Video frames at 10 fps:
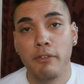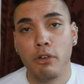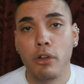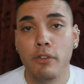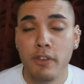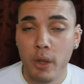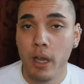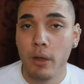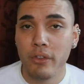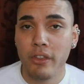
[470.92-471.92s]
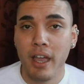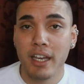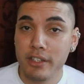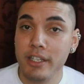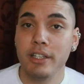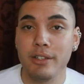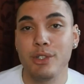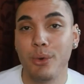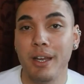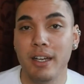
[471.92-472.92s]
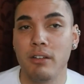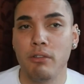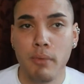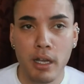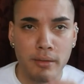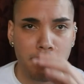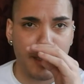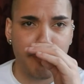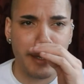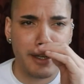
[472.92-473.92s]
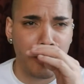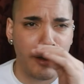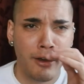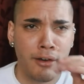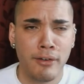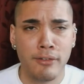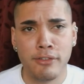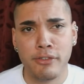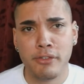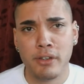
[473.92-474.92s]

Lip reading: for a good few hours. I actually did enjoy it. It reminded me a bit of...